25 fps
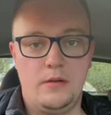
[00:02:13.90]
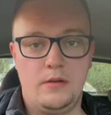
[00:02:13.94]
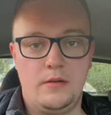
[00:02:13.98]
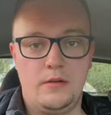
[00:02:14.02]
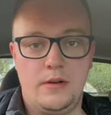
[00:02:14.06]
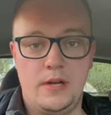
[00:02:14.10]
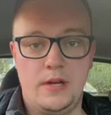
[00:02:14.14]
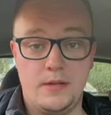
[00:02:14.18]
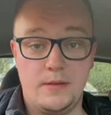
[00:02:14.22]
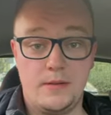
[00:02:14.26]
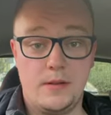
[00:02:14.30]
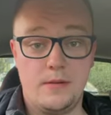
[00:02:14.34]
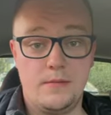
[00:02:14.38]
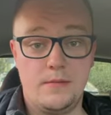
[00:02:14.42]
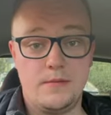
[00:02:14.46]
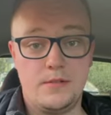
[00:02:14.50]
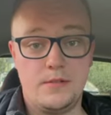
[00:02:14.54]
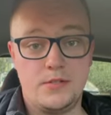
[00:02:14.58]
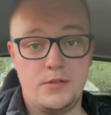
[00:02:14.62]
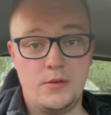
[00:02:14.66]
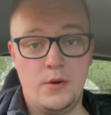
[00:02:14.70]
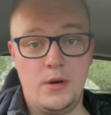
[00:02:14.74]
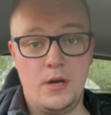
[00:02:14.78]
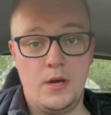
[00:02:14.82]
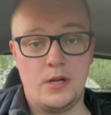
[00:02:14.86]
Right,
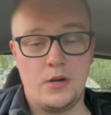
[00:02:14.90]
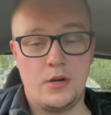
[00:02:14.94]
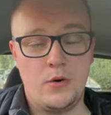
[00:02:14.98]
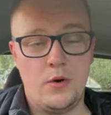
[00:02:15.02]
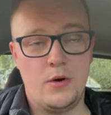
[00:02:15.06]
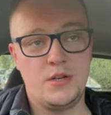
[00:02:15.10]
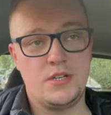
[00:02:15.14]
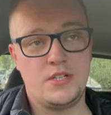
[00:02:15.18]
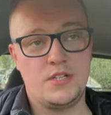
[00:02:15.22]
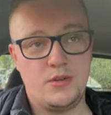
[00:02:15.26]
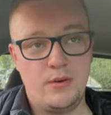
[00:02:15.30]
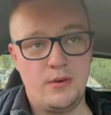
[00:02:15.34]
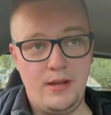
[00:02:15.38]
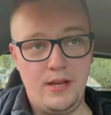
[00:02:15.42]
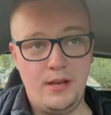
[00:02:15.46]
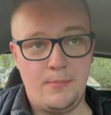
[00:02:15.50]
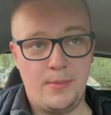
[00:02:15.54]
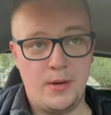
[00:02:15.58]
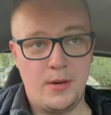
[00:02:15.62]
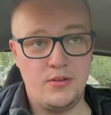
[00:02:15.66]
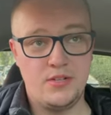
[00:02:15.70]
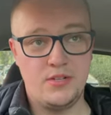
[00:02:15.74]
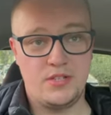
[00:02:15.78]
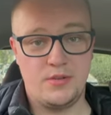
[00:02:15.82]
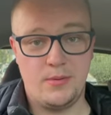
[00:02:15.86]
so it costs
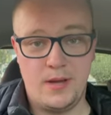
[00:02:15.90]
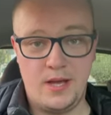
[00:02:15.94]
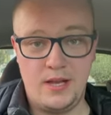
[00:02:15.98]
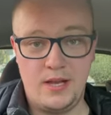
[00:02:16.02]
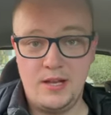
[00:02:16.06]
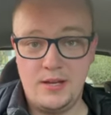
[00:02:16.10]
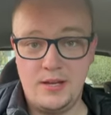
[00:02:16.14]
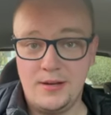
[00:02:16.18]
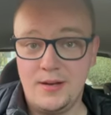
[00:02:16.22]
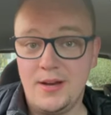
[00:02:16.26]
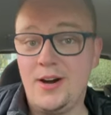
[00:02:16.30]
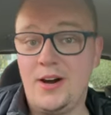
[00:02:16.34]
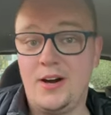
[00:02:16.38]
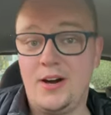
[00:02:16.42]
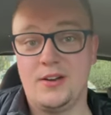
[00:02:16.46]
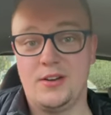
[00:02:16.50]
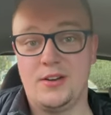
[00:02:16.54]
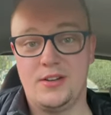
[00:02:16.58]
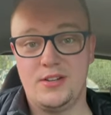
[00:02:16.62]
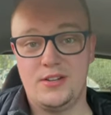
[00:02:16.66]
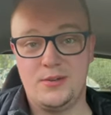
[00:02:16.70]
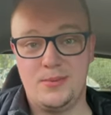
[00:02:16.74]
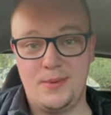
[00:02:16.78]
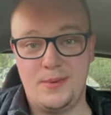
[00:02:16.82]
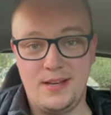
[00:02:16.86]
£20.20 or
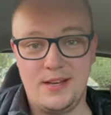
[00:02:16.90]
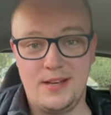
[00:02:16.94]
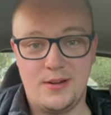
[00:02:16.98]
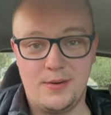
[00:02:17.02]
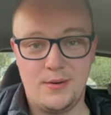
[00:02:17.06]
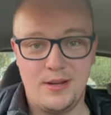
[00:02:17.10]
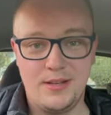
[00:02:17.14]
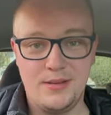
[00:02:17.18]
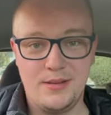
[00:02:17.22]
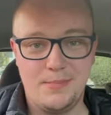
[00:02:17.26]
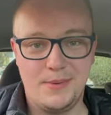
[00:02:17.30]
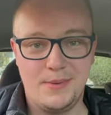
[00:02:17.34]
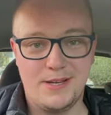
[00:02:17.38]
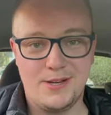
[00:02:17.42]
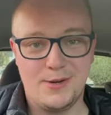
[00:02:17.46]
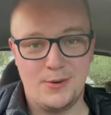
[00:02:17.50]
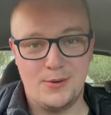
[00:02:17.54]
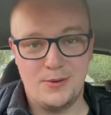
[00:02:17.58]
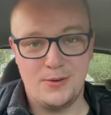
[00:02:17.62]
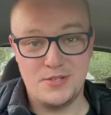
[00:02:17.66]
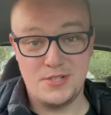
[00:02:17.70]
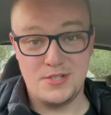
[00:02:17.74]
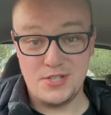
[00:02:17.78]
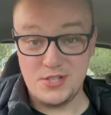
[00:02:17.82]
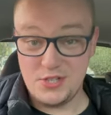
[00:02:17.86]
20 quid
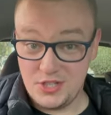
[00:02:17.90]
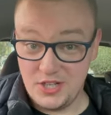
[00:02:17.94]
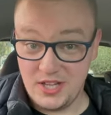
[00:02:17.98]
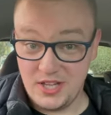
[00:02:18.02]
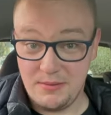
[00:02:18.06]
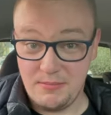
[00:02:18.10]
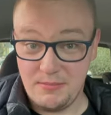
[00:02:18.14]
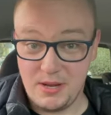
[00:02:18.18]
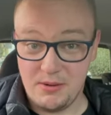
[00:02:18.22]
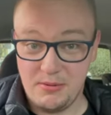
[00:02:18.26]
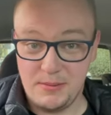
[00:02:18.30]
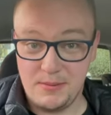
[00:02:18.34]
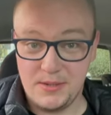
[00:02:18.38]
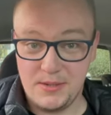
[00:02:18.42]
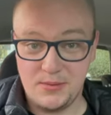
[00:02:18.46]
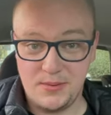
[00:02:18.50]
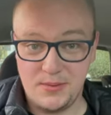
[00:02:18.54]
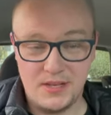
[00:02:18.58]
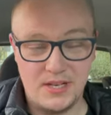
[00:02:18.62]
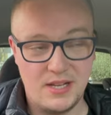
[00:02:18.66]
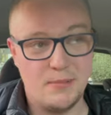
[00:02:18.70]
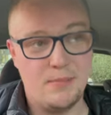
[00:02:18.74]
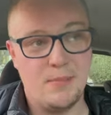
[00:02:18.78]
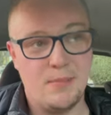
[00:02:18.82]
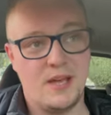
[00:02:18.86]
because she let me away with
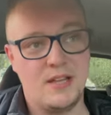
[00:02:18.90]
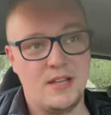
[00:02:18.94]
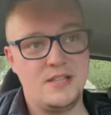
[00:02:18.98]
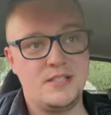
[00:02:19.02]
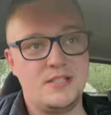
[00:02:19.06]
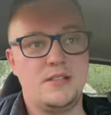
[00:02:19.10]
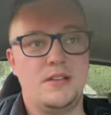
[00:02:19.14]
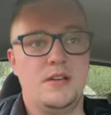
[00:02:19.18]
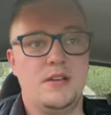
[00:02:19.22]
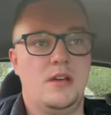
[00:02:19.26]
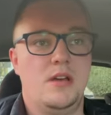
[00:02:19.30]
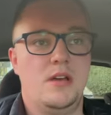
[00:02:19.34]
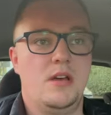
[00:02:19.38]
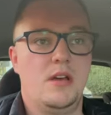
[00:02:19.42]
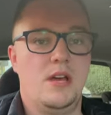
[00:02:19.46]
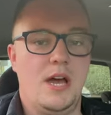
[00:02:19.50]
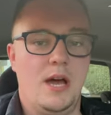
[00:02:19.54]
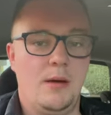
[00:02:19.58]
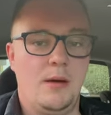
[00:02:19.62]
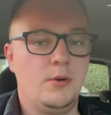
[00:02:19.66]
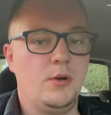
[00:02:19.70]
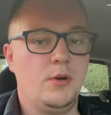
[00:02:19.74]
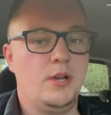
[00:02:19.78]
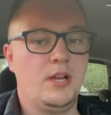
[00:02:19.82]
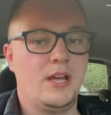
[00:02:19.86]
20 pence.
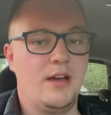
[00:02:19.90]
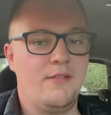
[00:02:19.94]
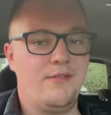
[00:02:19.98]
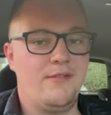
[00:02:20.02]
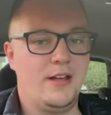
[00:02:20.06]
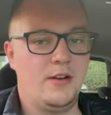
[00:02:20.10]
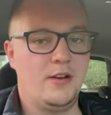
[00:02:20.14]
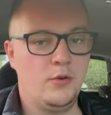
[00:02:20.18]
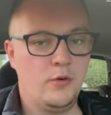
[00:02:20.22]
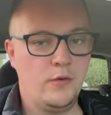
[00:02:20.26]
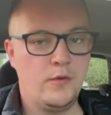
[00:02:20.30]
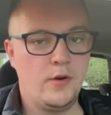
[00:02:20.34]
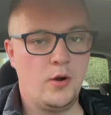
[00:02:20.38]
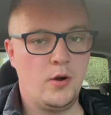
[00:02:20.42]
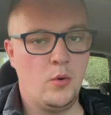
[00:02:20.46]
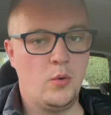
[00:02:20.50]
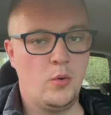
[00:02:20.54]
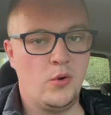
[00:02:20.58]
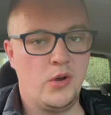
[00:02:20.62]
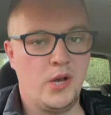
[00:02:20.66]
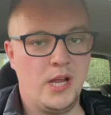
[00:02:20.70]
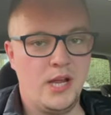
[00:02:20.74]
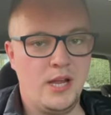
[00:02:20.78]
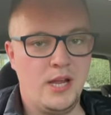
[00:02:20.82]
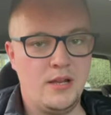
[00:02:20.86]
I'm going to give it an overall
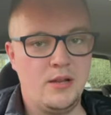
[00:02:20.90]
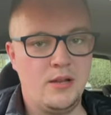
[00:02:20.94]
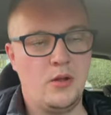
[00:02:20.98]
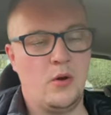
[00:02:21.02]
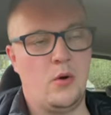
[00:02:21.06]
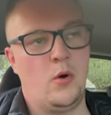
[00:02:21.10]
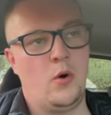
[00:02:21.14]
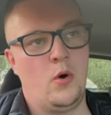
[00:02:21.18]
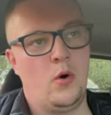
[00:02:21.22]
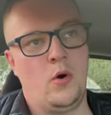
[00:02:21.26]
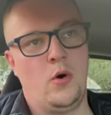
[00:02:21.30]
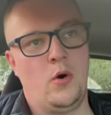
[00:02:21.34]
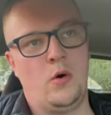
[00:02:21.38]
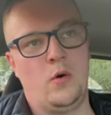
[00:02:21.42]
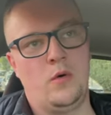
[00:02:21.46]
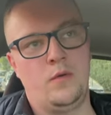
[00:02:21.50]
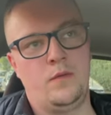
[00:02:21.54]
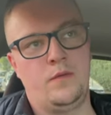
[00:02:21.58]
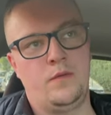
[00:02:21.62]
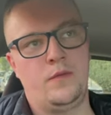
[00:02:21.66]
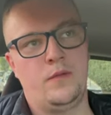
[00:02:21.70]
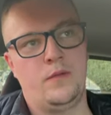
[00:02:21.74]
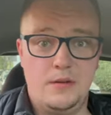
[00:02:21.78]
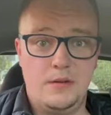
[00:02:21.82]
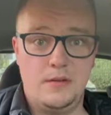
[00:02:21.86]
rating
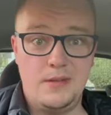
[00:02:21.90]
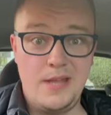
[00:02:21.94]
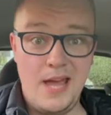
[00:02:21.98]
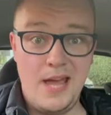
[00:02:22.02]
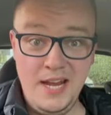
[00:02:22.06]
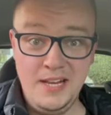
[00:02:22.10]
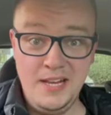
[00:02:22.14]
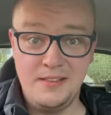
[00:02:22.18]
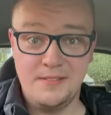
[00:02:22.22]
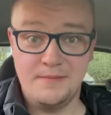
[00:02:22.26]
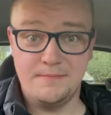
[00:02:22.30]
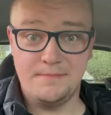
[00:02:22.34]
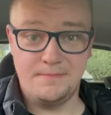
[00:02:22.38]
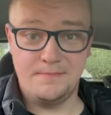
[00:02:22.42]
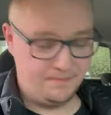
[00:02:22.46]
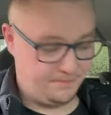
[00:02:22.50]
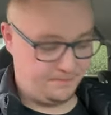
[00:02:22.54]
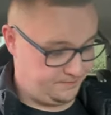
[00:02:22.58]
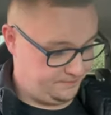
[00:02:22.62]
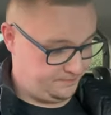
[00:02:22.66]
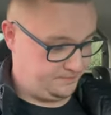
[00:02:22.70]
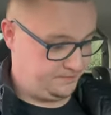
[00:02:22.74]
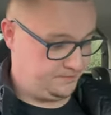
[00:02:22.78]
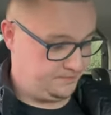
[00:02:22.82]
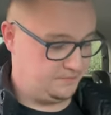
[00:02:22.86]
of 9.
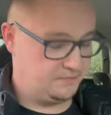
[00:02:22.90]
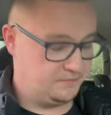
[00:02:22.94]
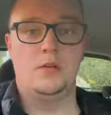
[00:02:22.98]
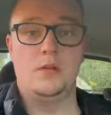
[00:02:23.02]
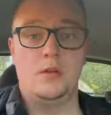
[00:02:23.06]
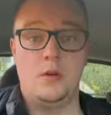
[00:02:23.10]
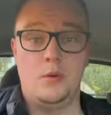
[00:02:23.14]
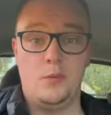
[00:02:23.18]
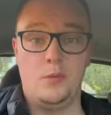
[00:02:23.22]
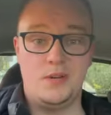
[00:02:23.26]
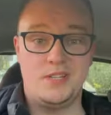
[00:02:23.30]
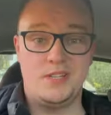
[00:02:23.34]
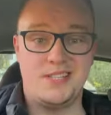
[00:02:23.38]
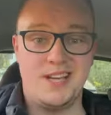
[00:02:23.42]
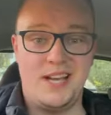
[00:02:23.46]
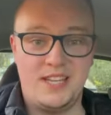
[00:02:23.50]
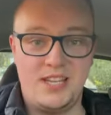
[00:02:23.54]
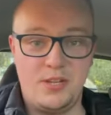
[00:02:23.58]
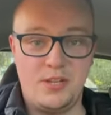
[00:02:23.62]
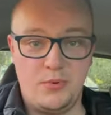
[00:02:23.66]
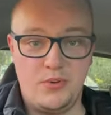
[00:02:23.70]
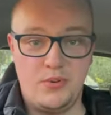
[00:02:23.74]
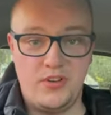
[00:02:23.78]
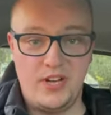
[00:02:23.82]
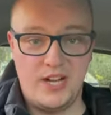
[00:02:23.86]
We
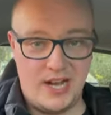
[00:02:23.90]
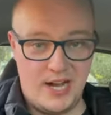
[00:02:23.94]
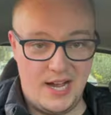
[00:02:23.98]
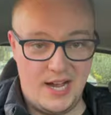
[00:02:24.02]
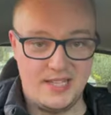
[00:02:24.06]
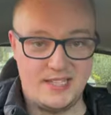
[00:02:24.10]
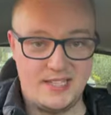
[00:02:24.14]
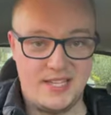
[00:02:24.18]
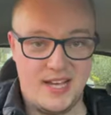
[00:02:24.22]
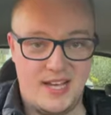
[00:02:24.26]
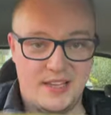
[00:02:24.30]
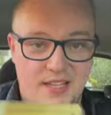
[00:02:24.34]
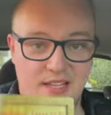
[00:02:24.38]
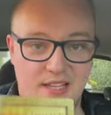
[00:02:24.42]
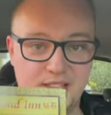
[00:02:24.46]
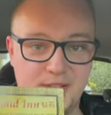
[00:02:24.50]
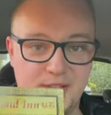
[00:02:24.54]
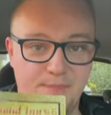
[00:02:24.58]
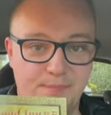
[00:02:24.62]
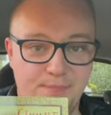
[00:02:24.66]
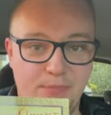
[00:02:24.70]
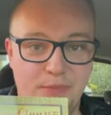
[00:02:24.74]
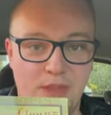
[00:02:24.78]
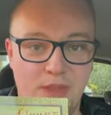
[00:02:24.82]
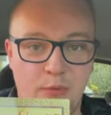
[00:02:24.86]
started with really high standards.
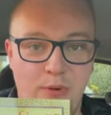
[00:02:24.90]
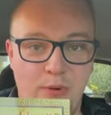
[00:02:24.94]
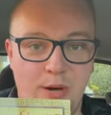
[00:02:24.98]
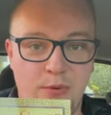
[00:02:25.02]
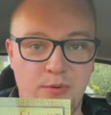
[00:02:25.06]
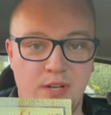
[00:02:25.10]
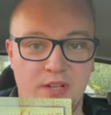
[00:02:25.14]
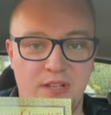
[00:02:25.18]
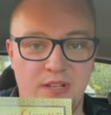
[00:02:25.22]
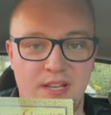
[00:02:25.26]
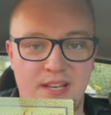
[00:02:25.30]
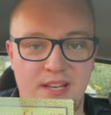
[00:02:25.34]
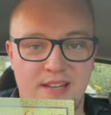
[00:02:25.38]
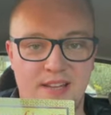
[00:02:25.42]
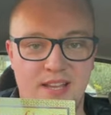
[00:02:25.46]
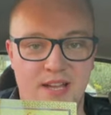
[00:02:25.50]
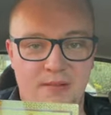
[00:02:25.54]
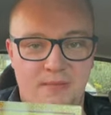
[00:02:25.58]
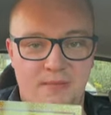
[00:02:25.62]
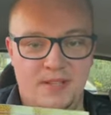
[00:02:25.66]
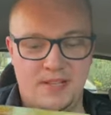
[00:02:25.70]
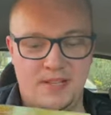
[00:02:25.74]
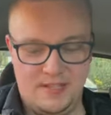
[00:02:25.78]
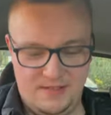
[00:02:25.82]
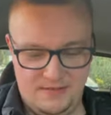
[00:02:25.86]
Well done to the
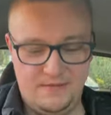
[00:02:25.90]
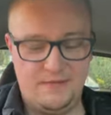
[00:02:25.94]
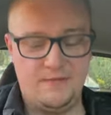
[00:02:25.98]
Diamond Inn.